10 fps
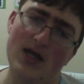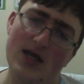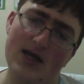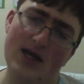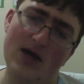
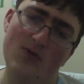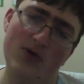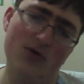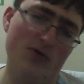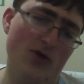Now,
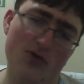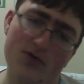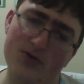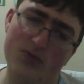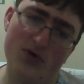we all know
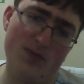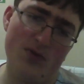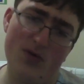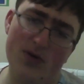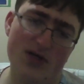that putting
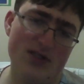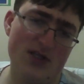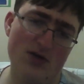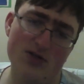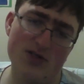permanent
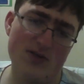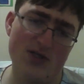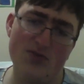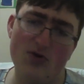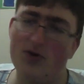Conceal on something
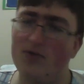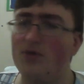is broken,